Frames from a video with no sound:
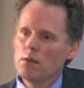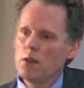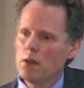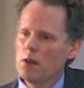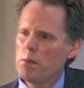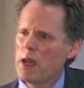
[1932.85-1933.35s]
You
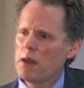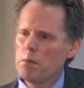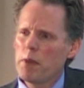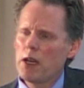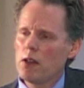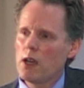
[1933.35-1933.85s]
know, and
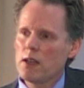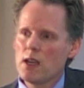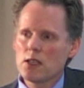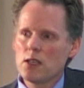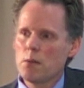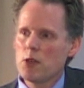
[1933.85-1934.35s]
better luck
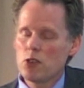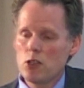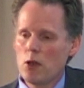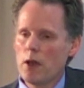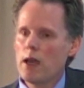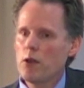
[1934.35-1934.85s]
next time. It's,
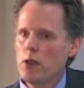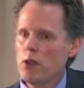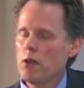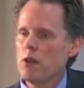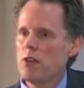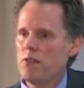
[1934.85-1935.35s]
no, how are you
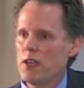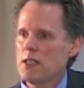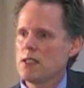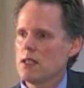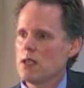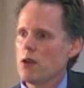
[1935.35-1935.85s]
going to
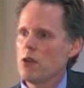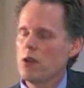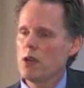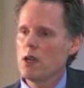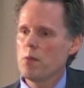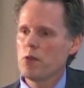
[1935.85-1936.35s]
fix this? How are you
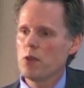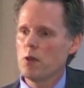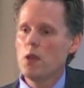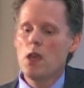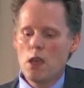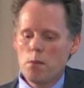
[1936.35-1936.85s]
going to come through?
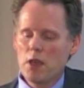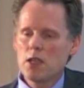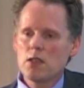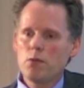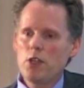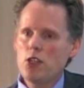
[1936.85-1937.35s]

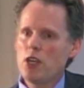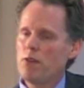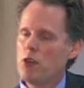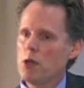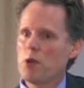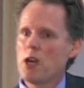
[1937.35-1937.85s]
Because if we
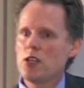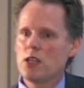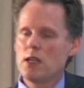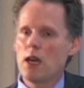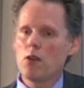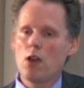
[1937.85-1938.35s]
shift your
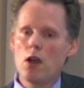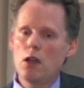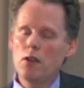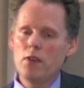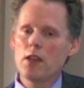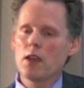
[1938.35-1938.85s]
project out,
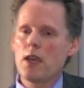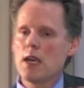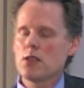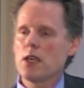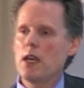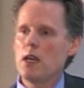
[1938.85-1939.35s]
all of the other
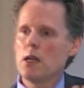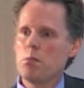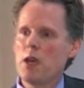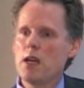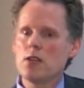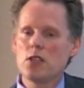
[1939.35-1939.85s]
cascading
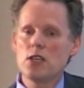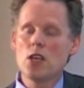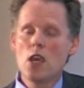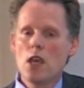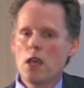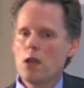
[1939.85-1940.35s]
dependencies,
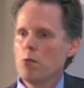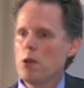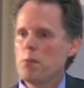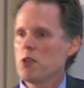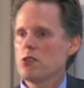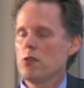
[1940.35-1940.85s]
that
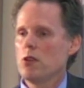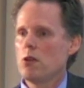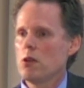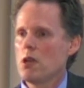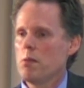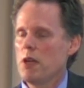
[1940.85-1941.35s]
ripples through the
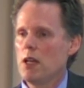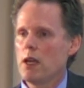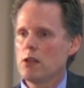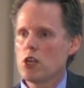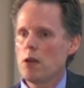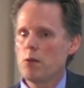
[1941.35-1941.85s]
whole company
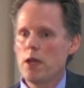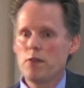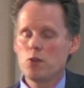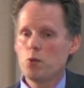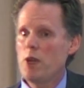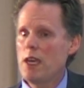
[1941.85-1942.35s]
like
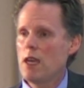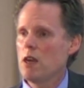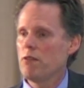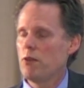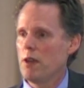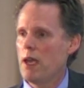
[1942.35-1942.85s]
shockwaves. We can't
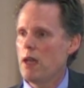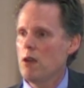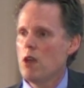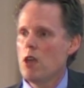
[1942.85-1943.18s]
afford that.